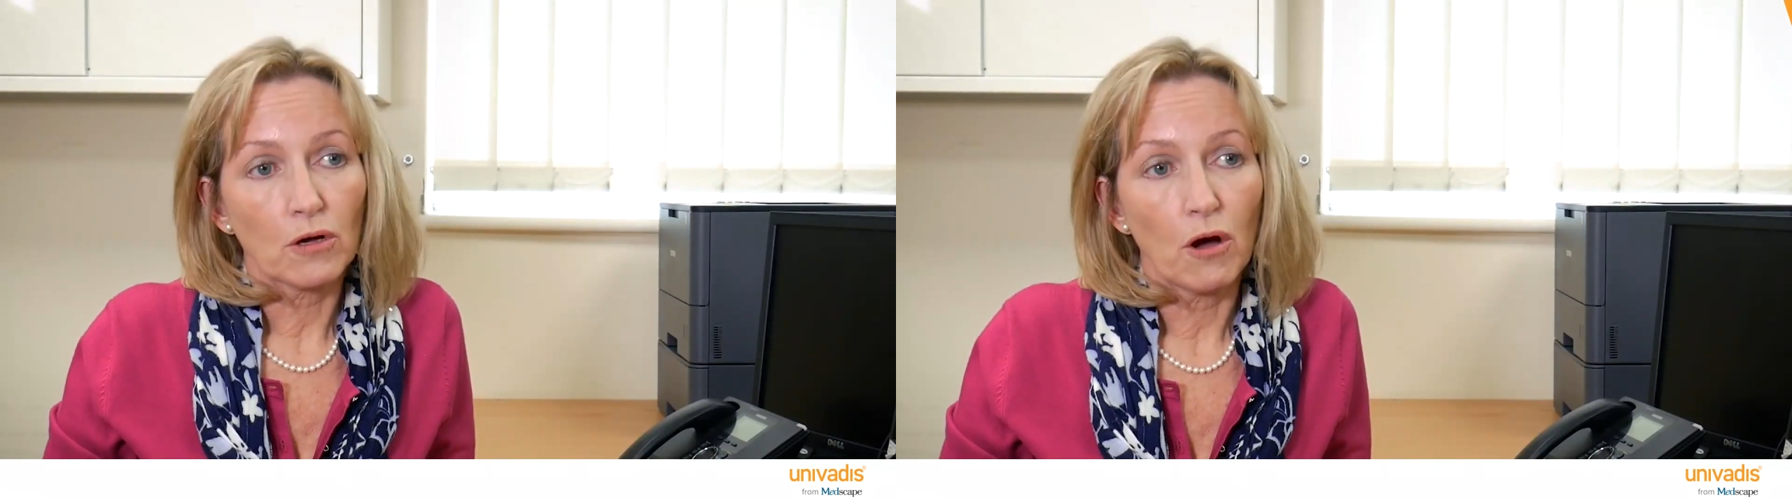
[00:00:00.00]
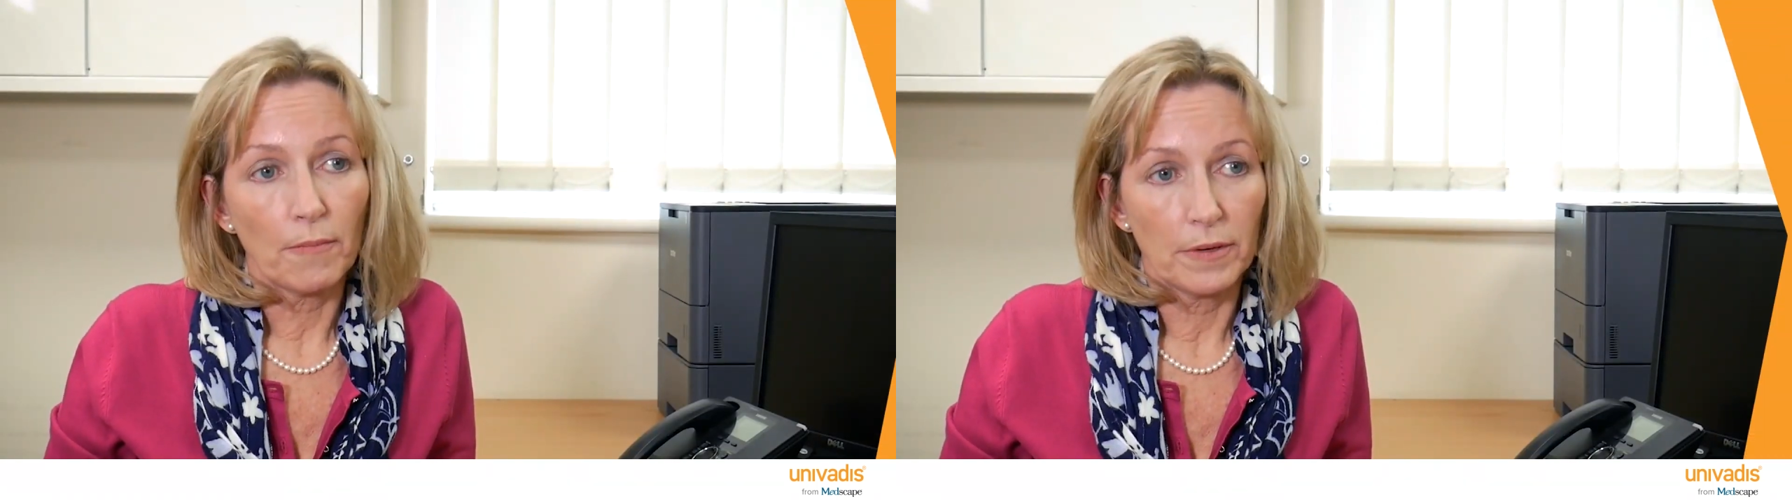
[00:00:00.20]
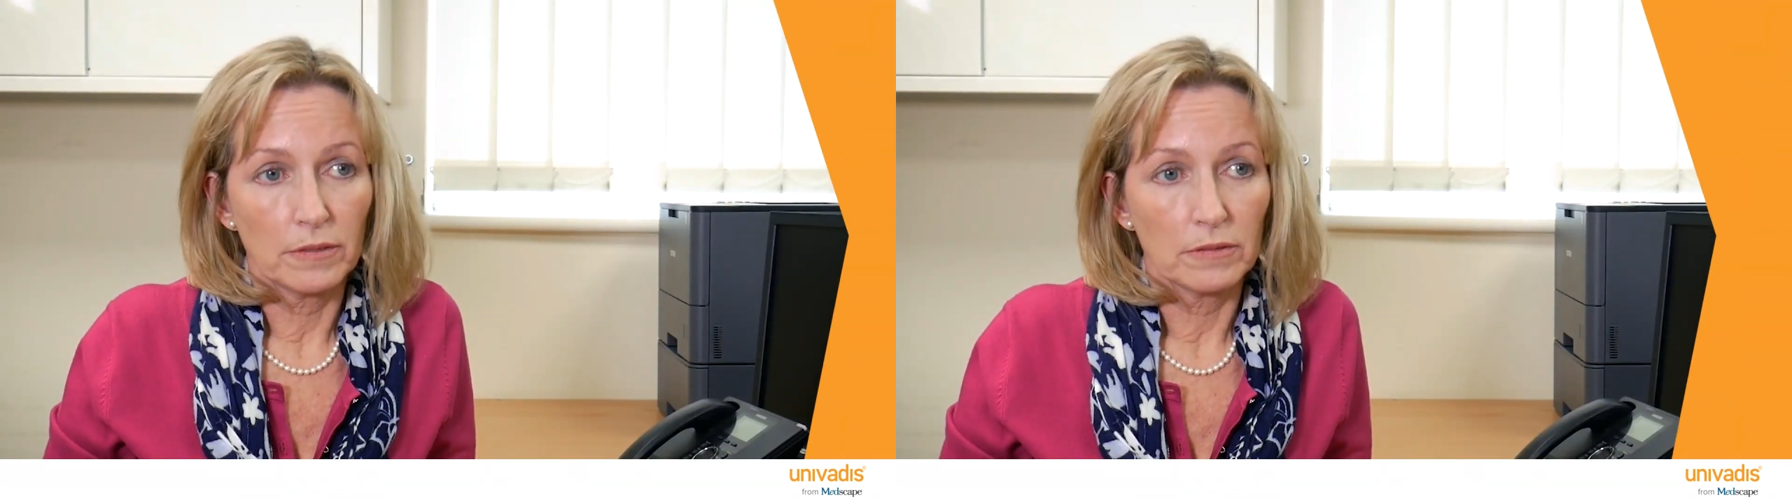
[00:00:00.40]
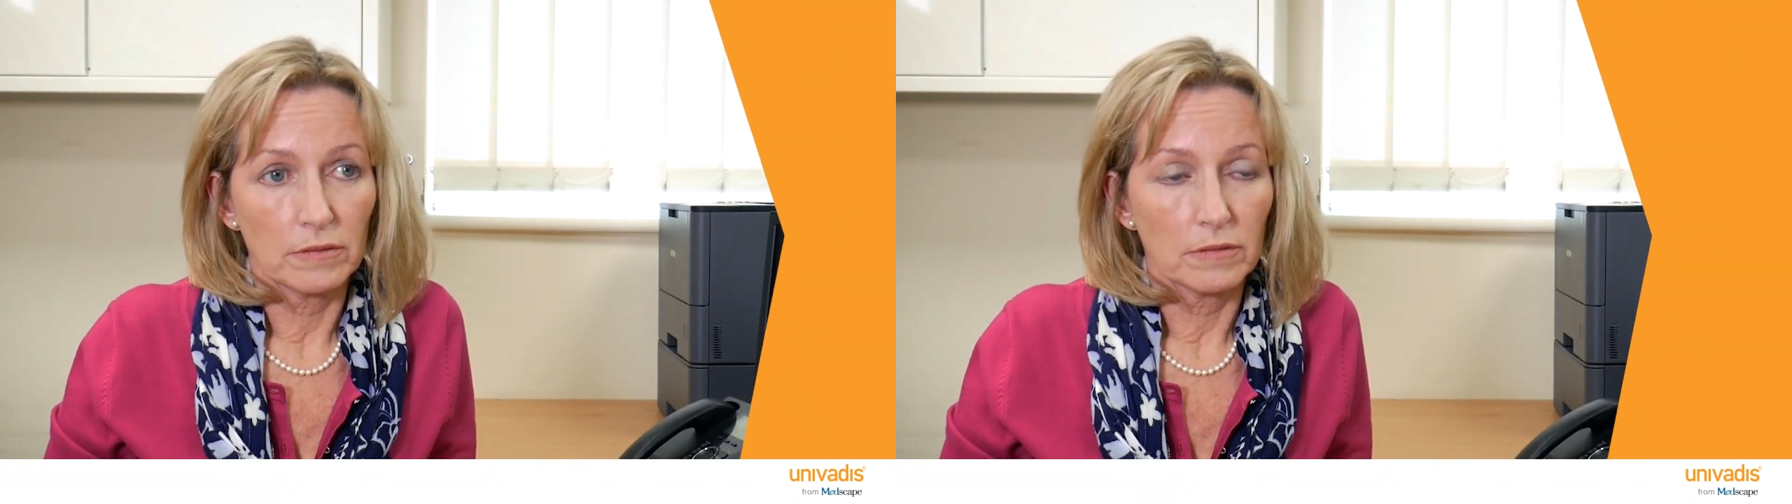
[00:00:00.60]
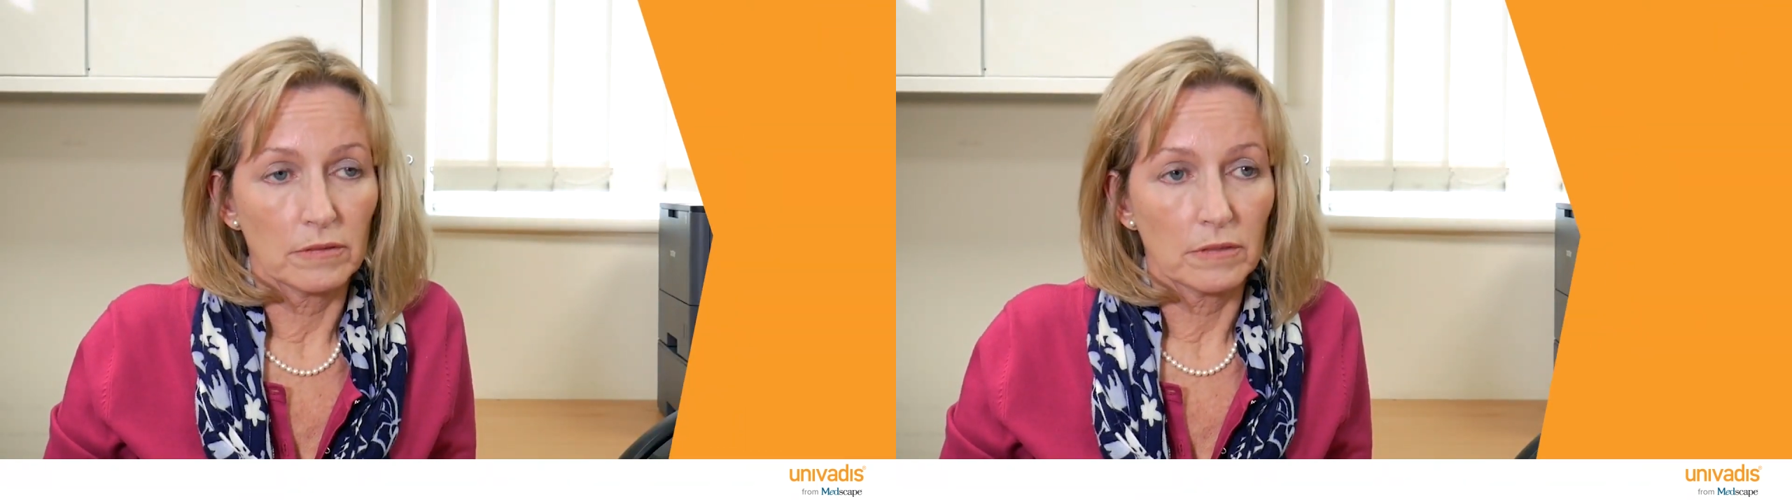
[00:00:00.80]
common
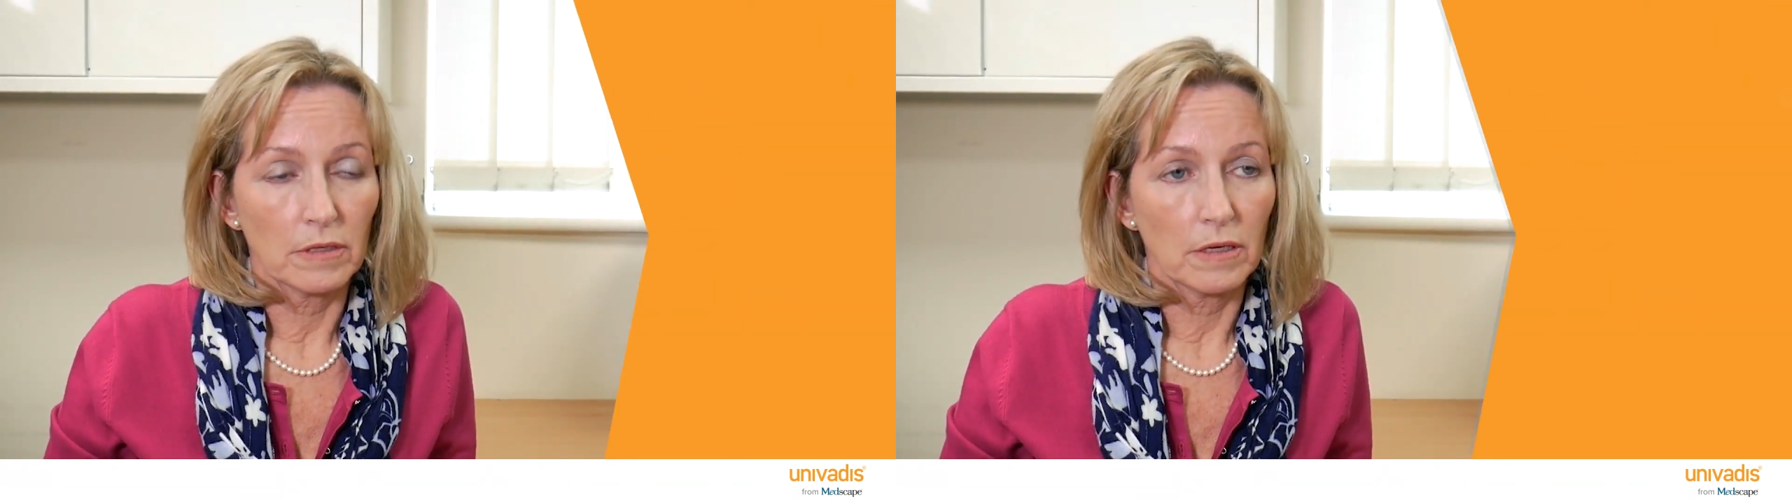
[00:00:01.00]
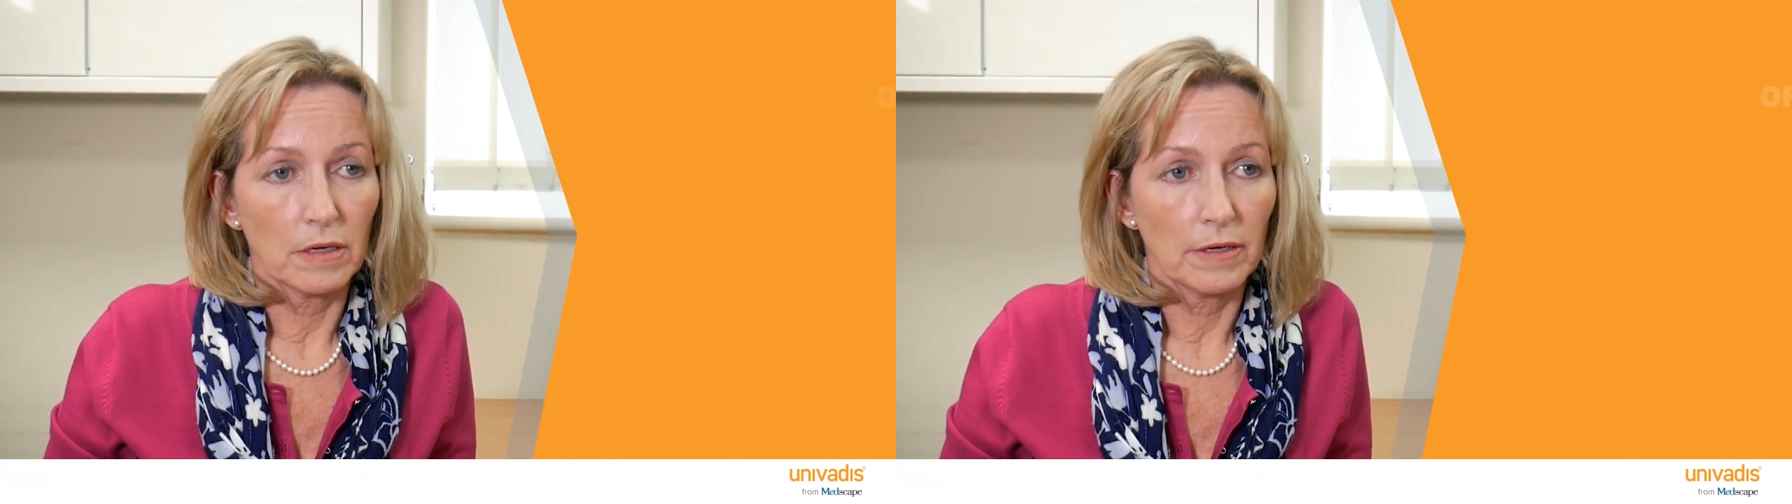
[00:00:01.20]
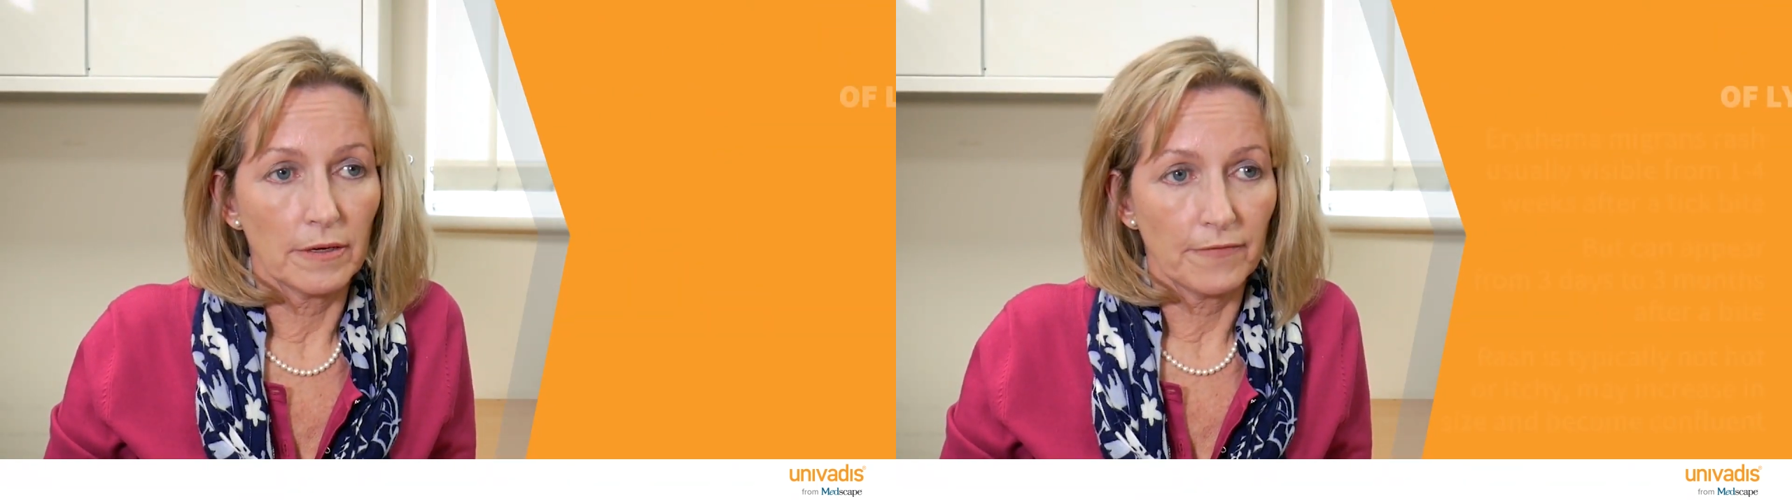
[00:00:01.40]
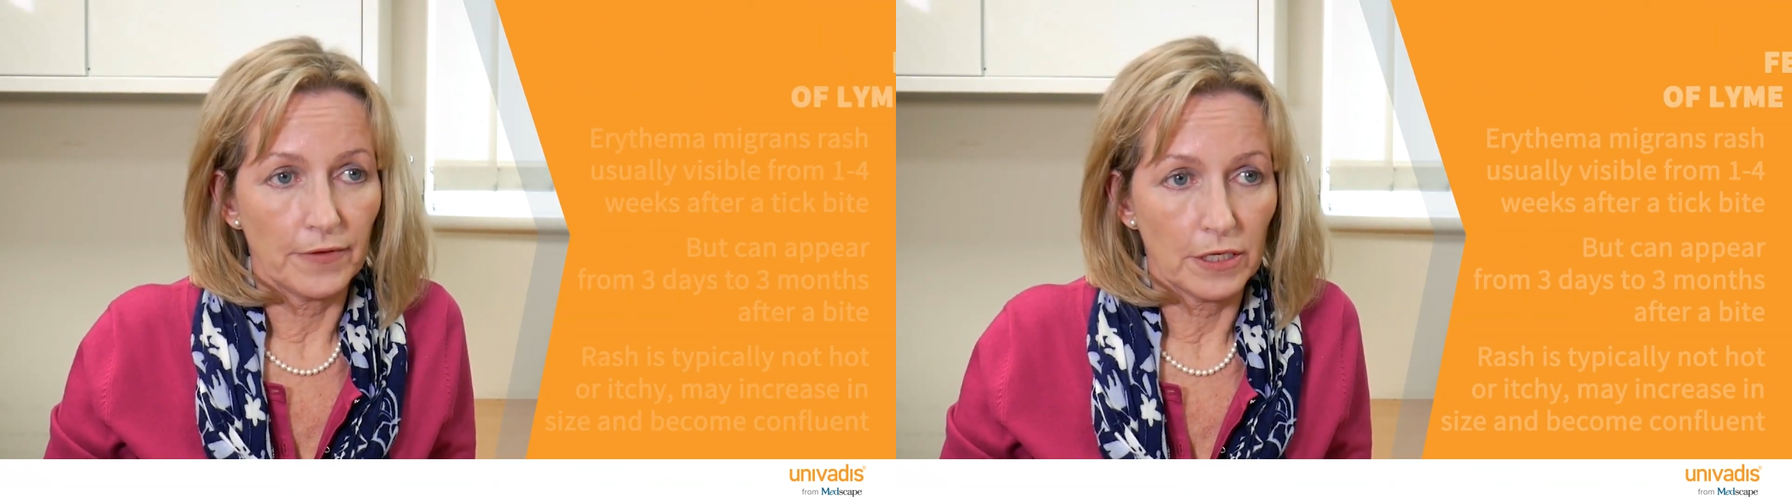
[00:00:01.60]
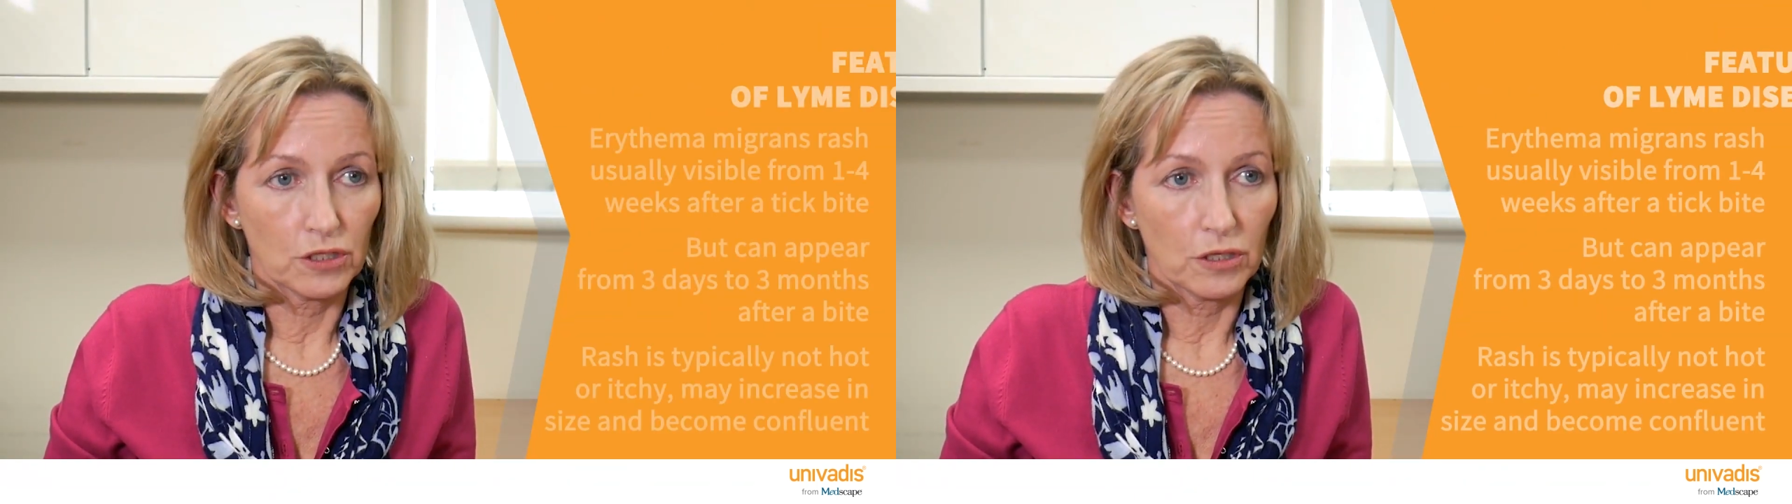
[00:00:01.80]

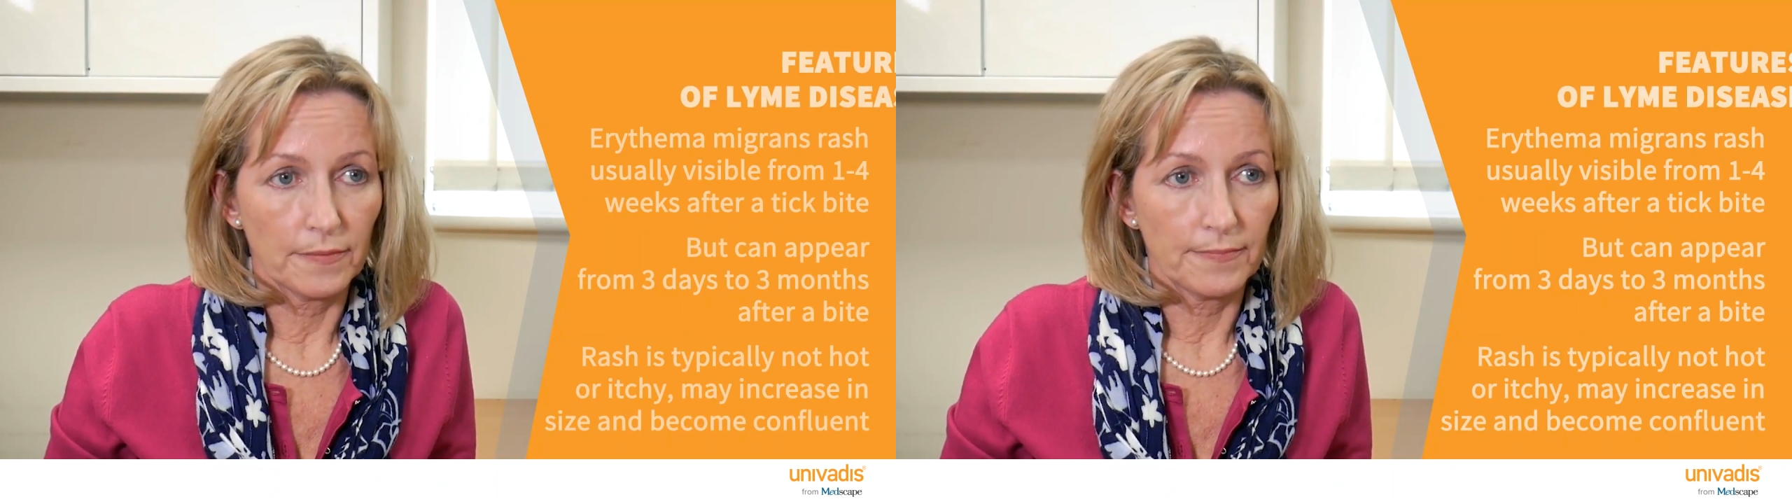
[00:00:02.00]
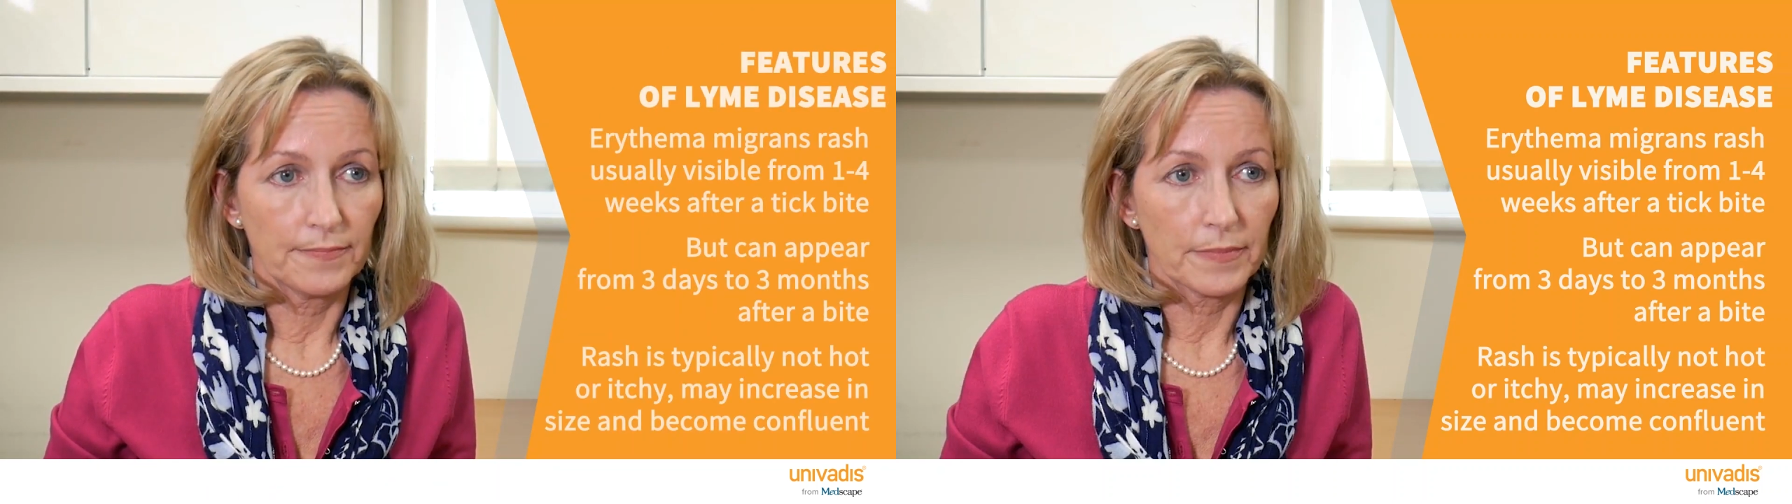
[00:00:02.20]
feature